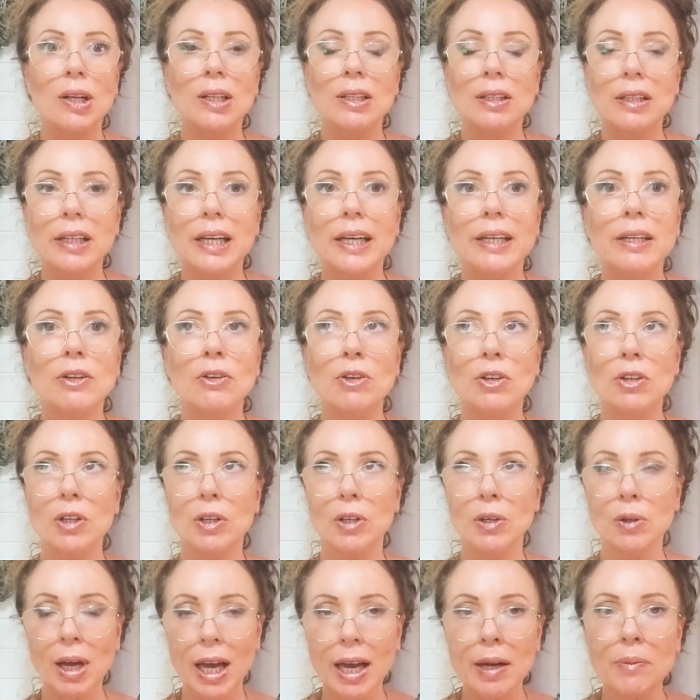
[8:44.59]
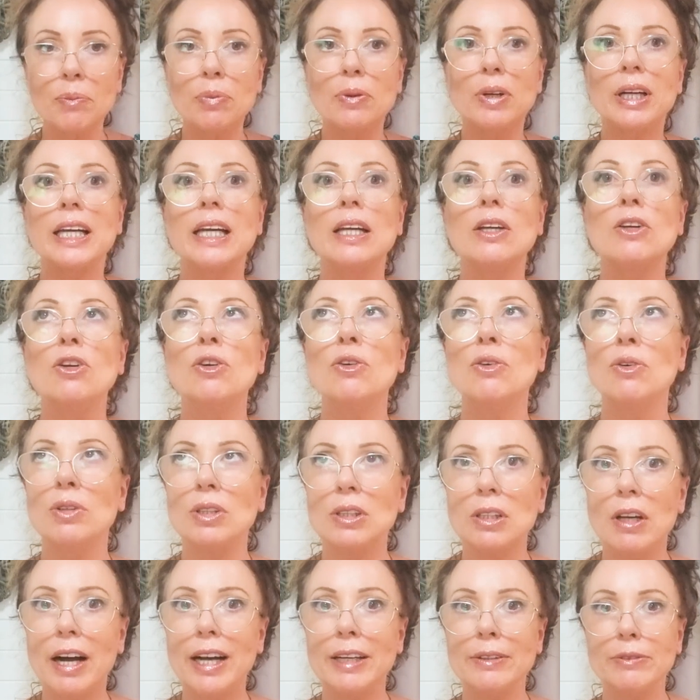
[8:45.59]
Let it go and bring in your
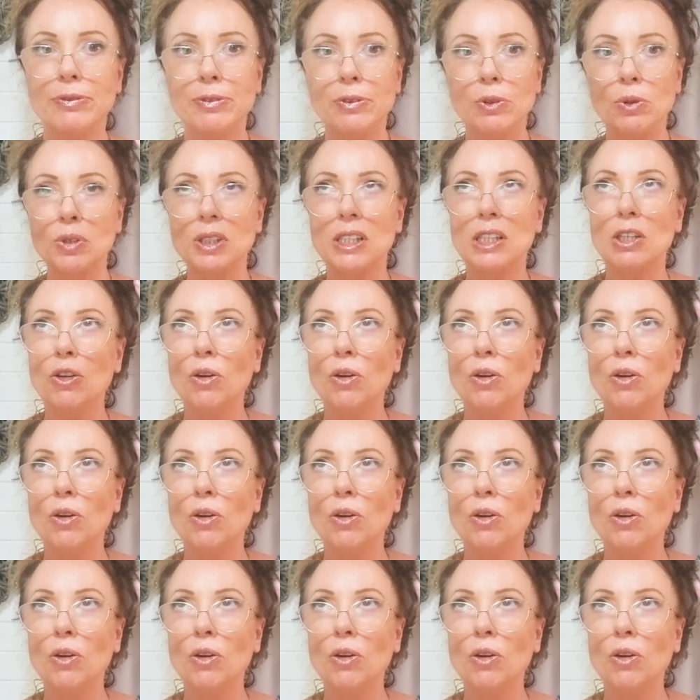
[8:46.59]
light force,